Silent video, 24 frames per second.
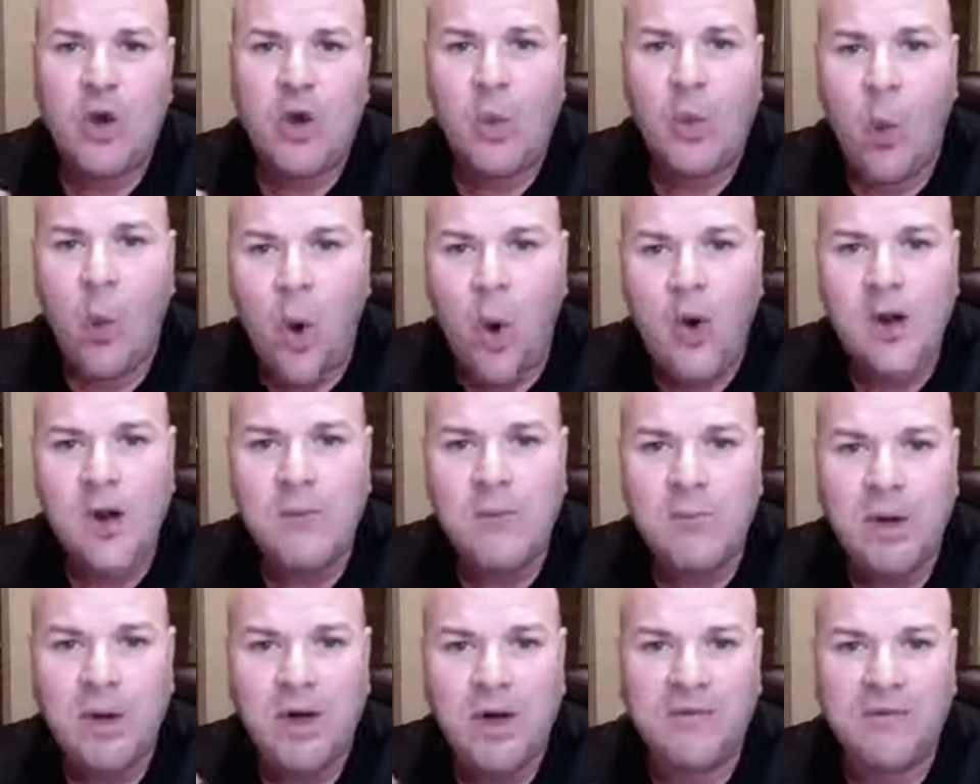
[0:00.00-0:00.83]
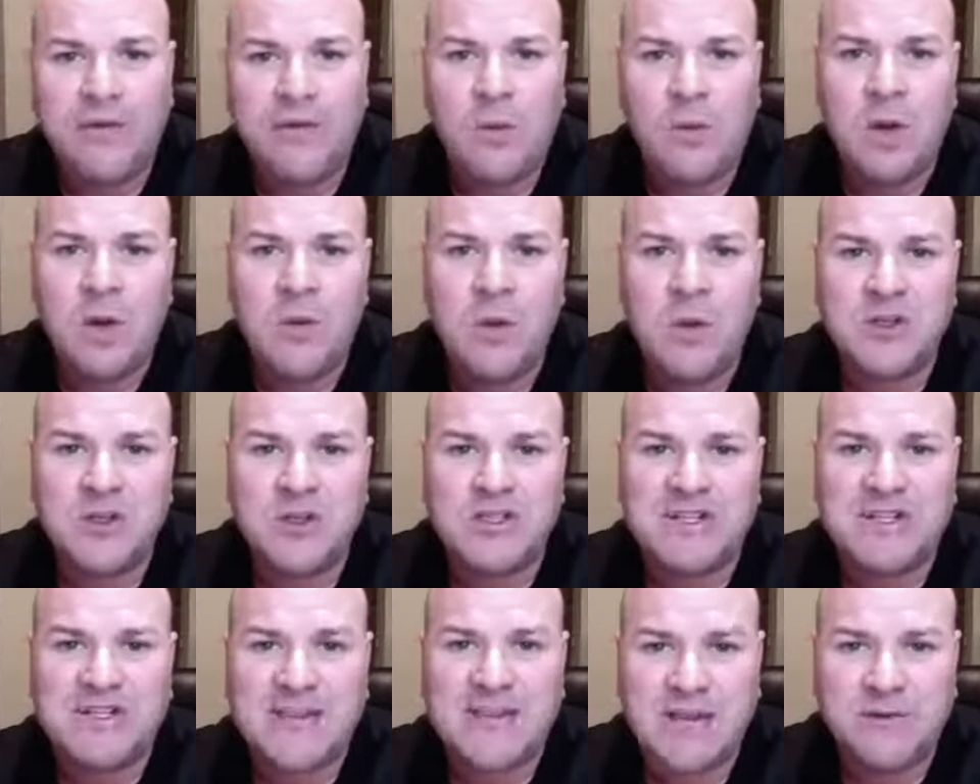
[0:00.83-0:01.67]
Warren Buffett, one of the most
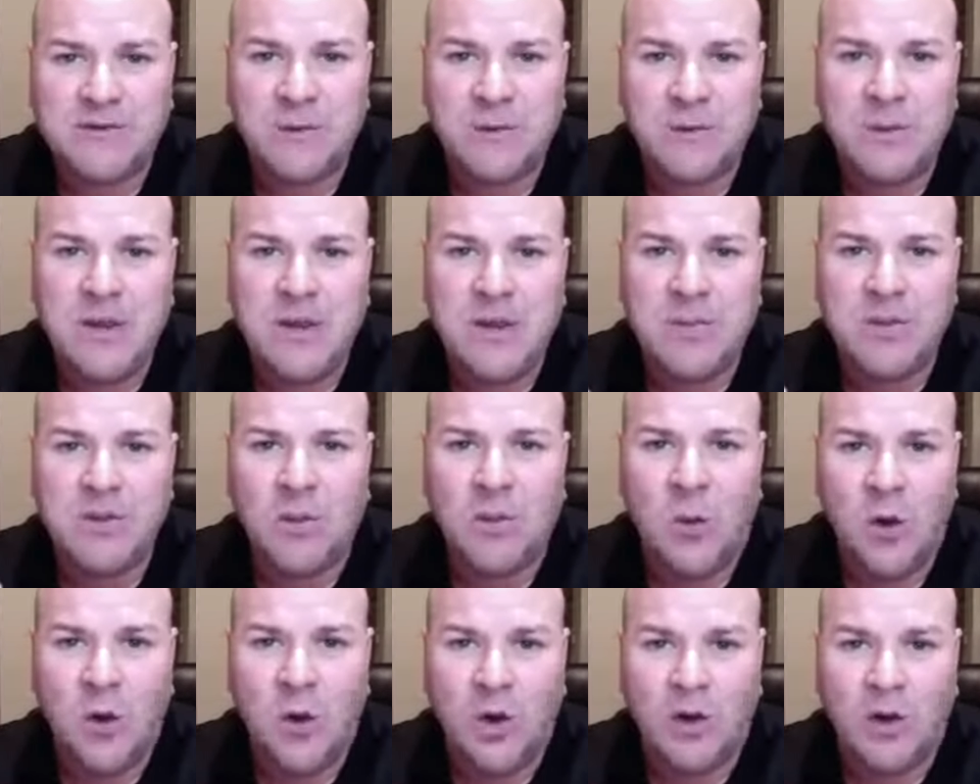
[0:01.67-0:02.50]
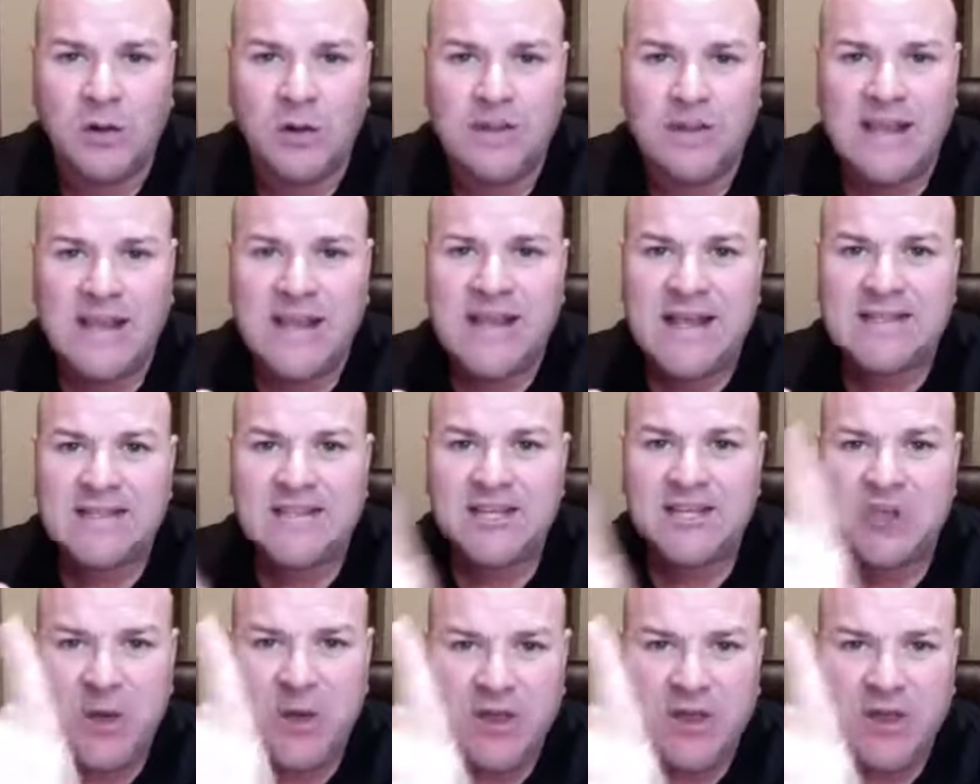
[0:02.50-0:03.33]
successful people in the world,
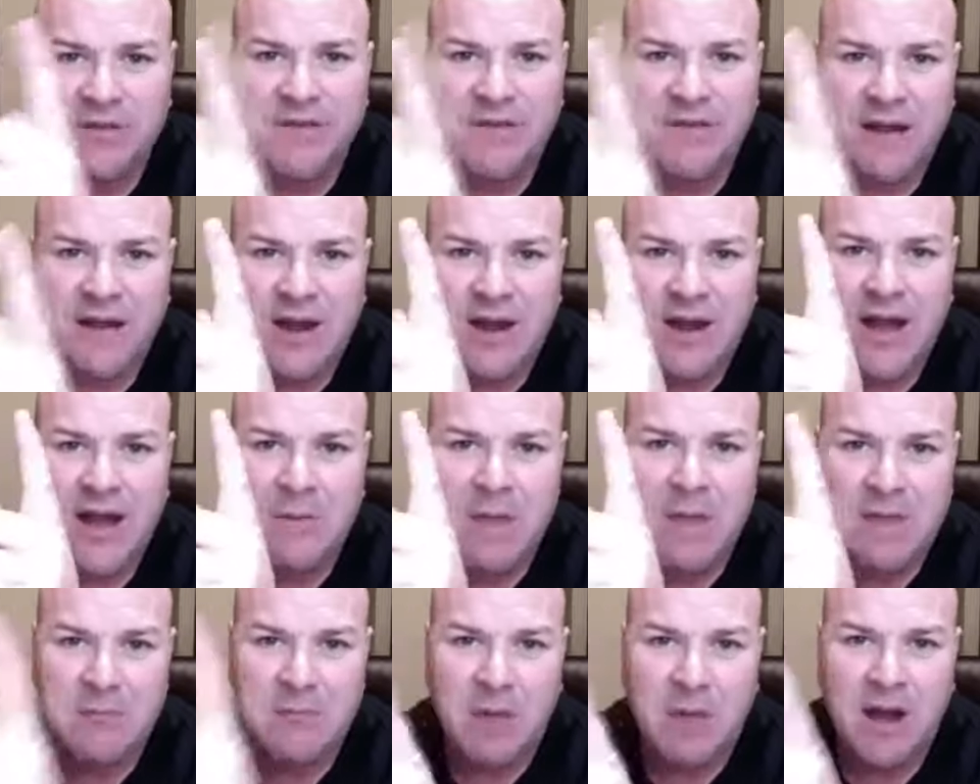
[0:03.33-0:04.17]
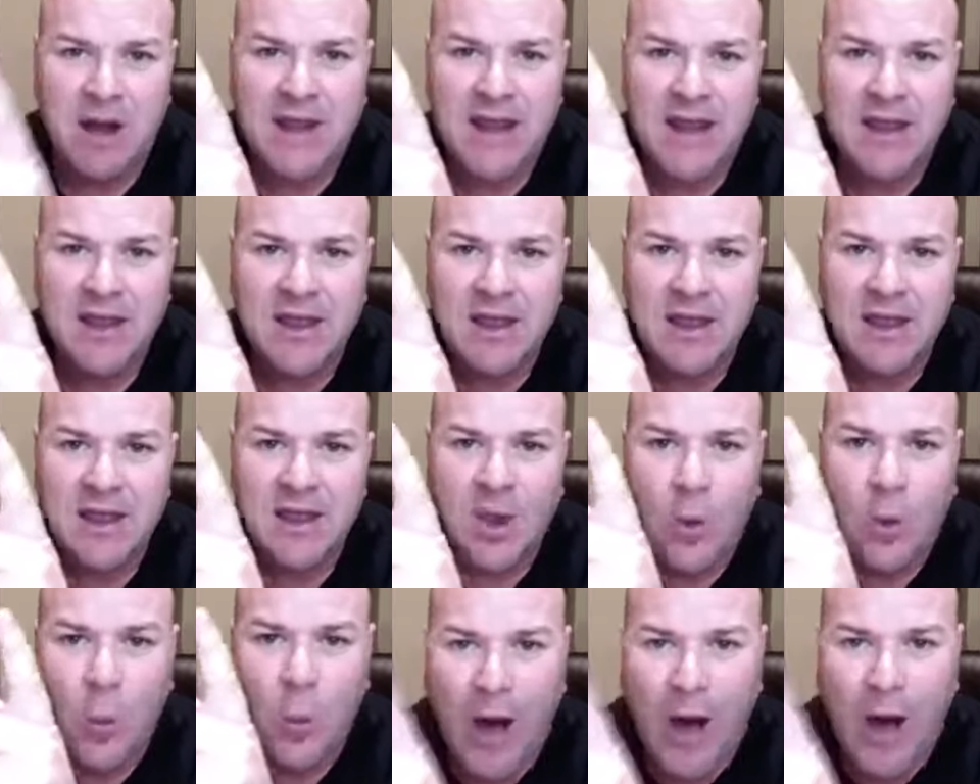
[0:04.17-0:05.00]
says you either figure out how to make money
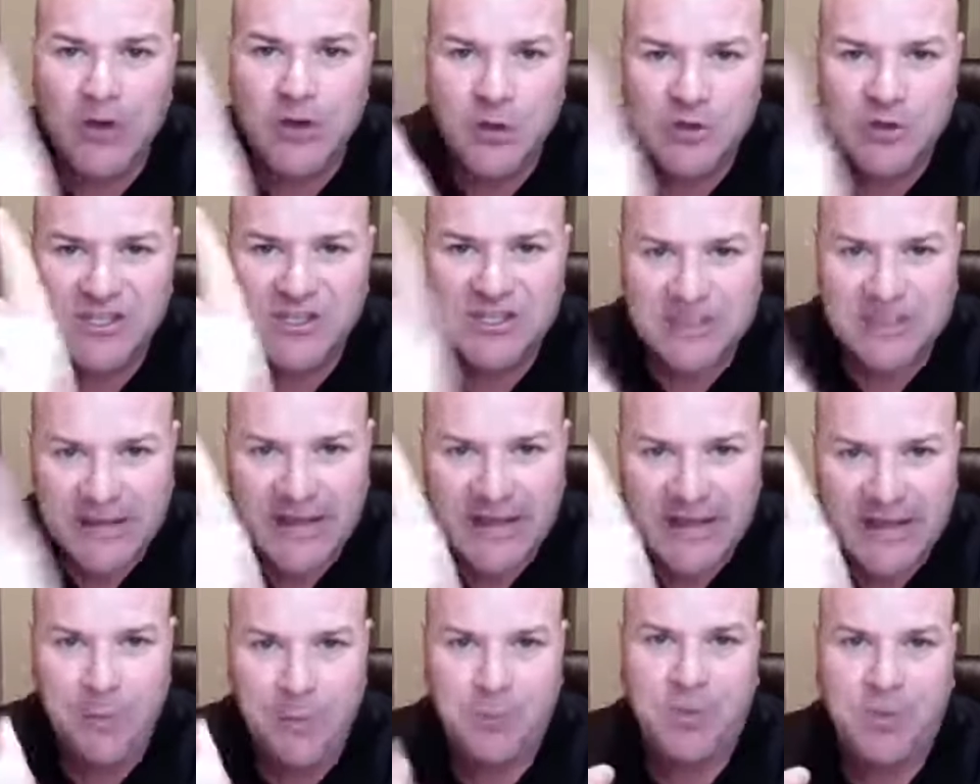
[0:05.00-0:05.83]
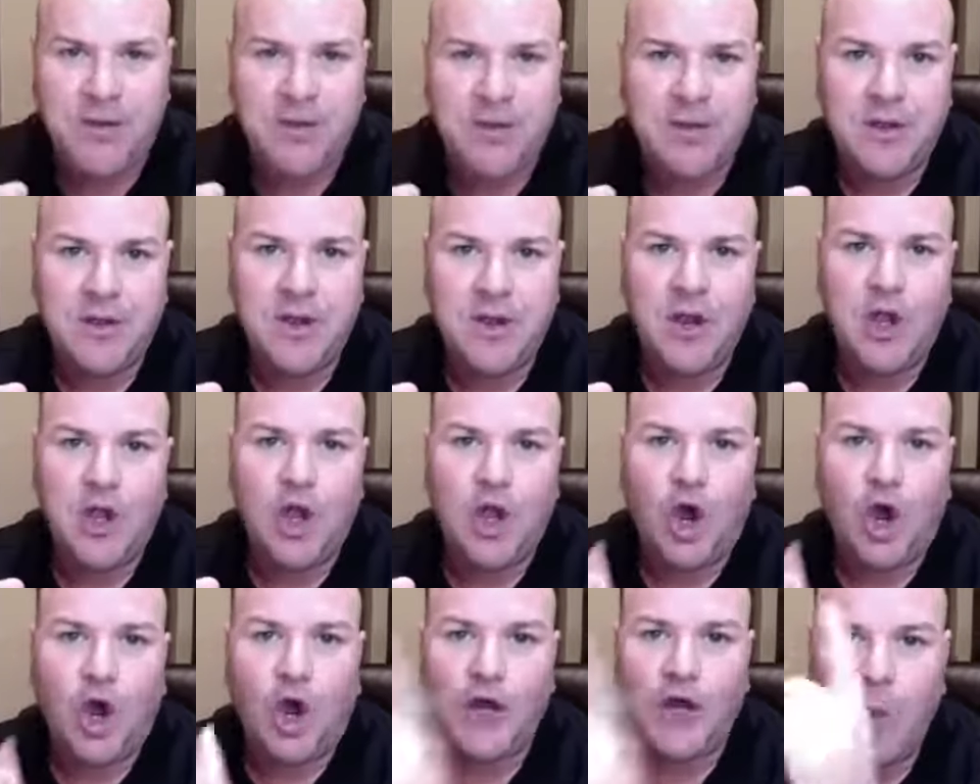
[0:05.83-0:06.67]
while you sleep
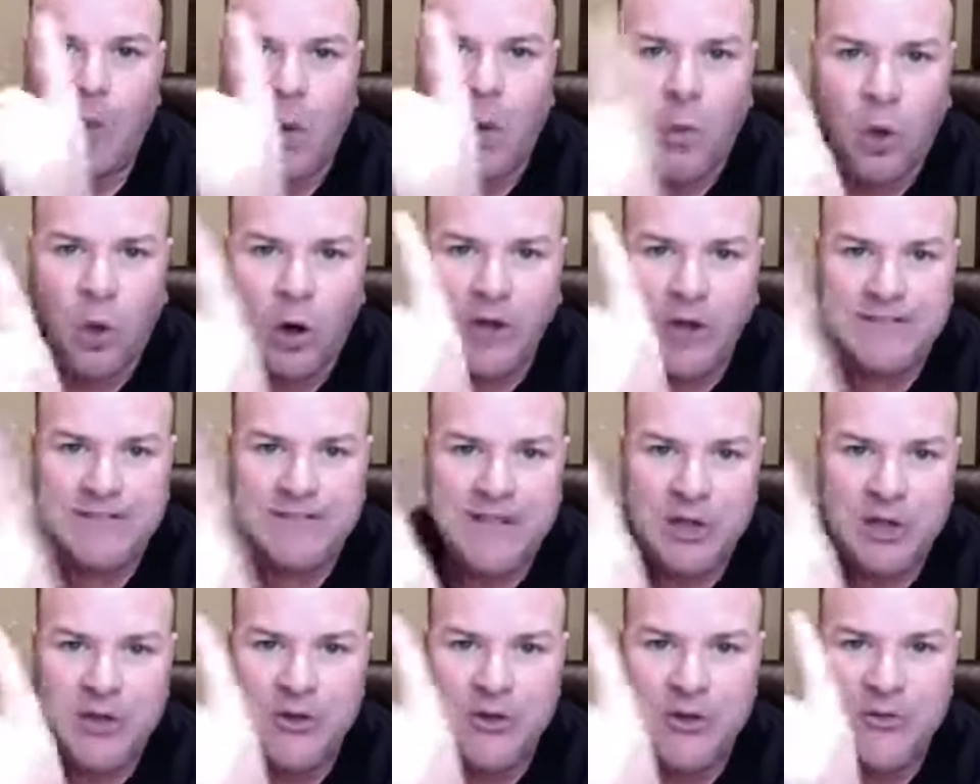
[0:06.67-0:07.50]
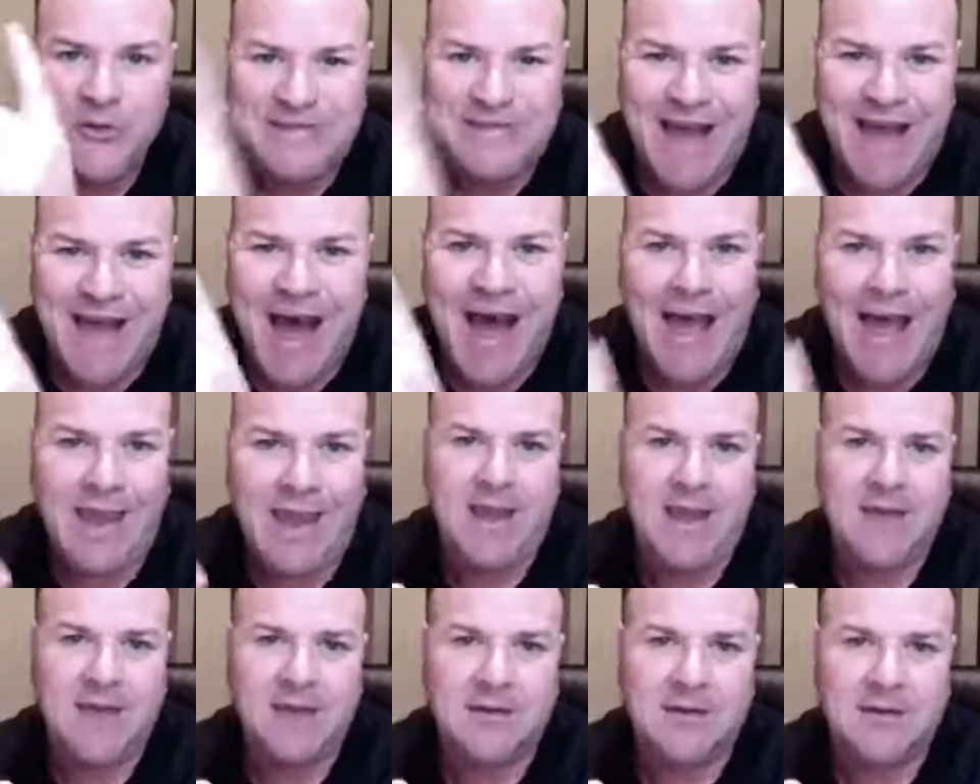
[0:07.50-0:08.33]
or you will work till you die.
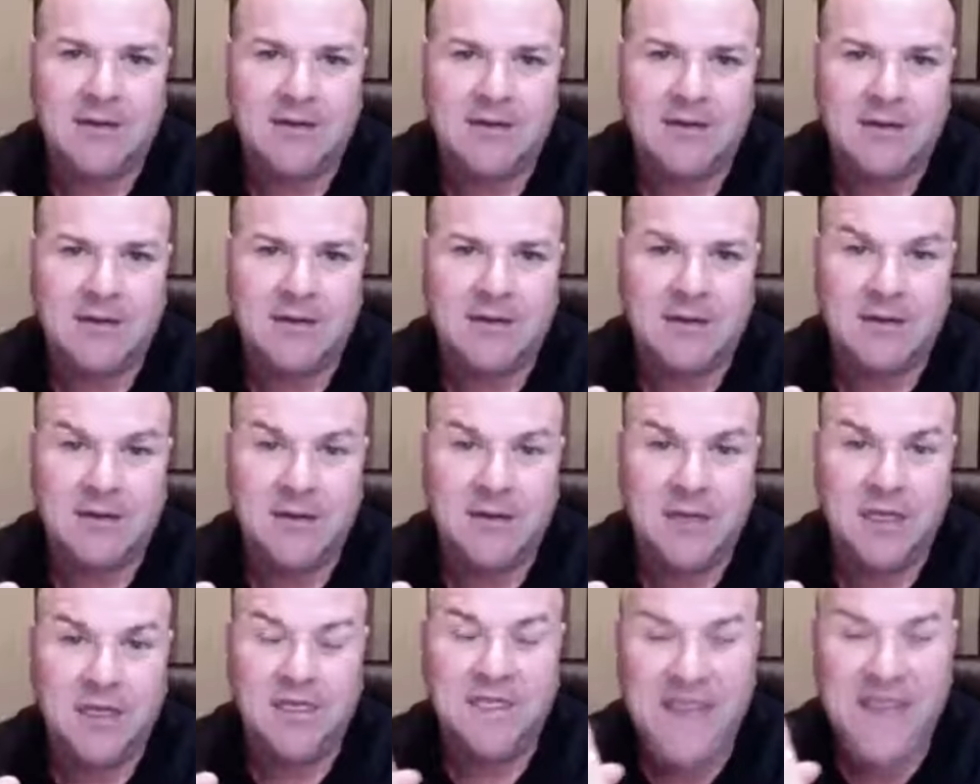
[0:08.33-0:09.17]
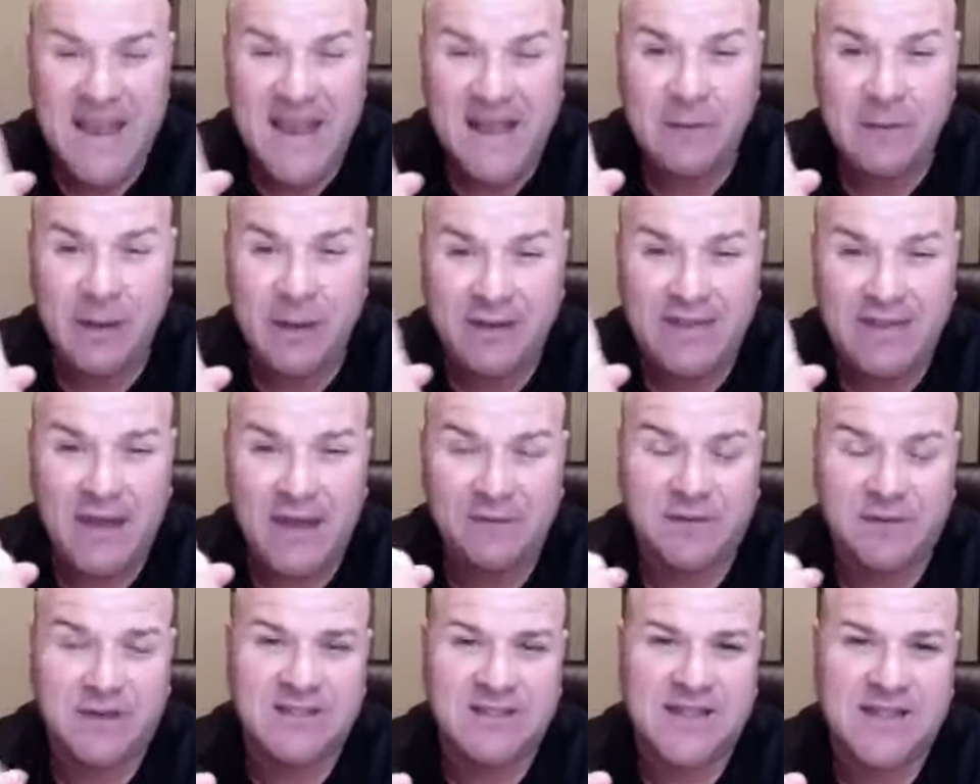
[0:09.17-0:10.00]
Think about that
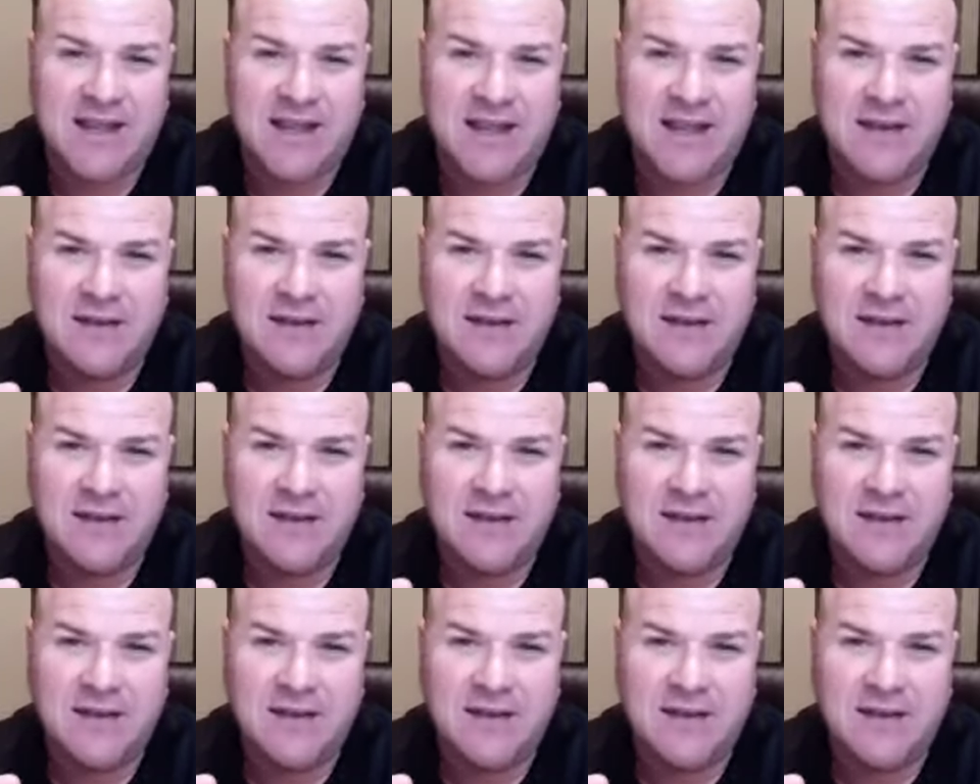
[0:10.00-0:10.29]
for a second.